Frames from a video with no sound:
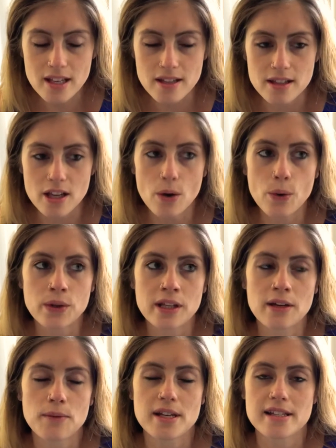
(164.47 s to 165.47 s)
the
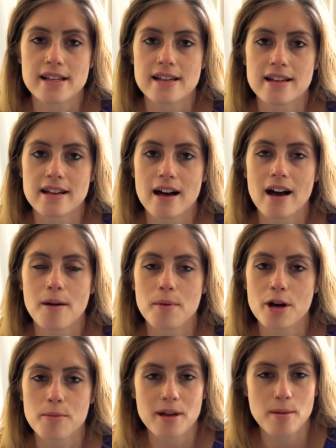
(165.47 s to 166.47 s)
only reason
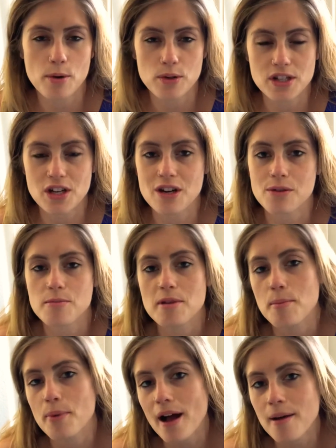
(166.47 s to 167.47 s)
her being posterior would be
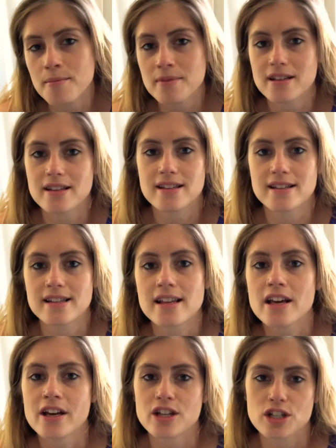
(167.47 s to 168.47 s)
a problem is
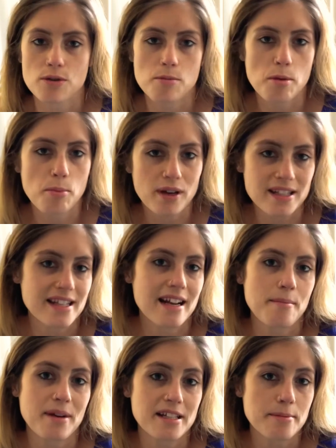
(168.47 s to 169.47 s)
she would be pressing
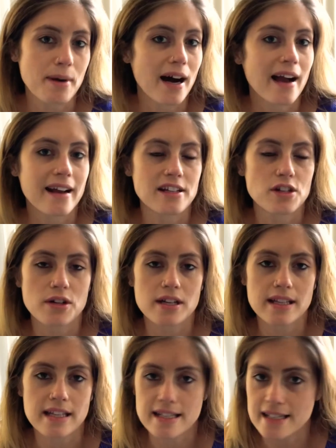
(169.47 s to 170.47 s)
on my spine
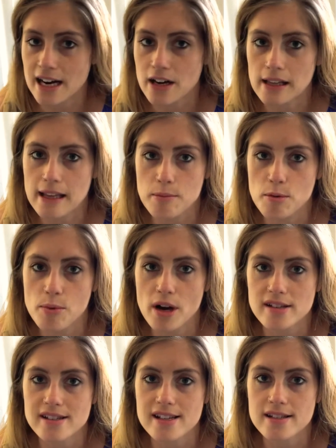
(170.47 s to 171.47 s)
during the entire labor
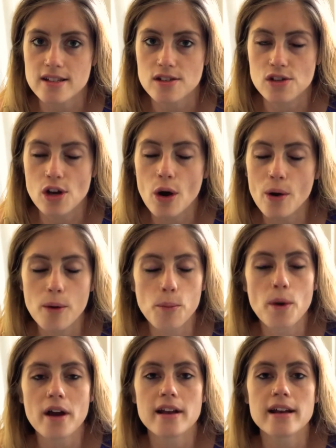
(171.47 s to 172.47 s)
process. So it
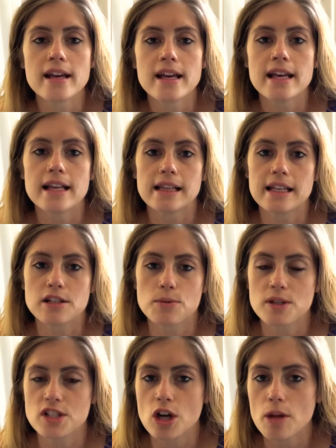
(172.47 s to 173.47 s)
would lead to
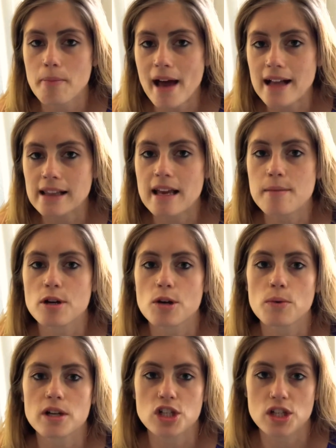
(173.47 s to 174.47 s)
what's called back labor,
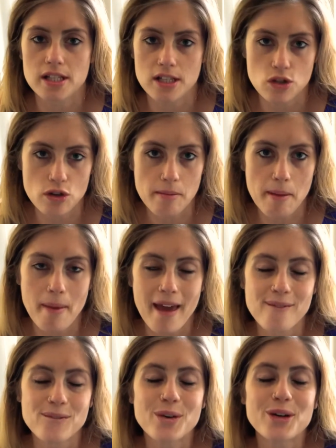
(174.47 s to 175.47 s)
which is extremely
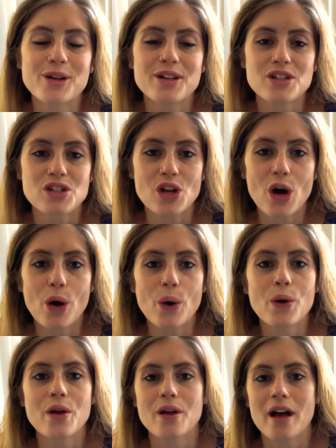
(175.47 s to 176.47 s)
painful.
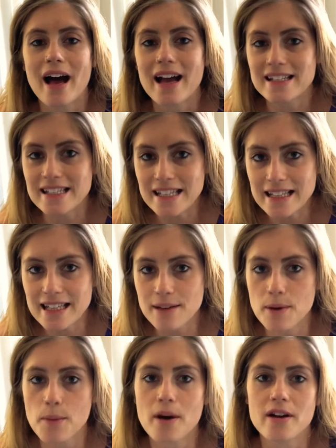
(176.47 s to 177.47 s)
So ideally,
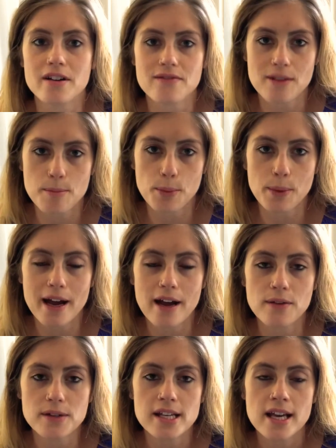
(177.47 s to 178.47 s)
we want her to flip
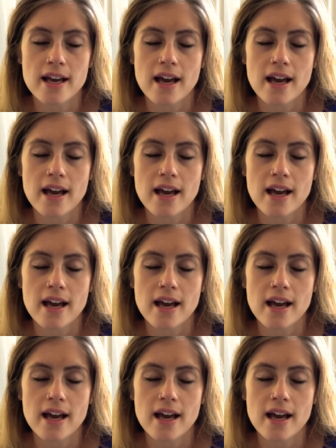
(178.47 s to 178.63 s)
around.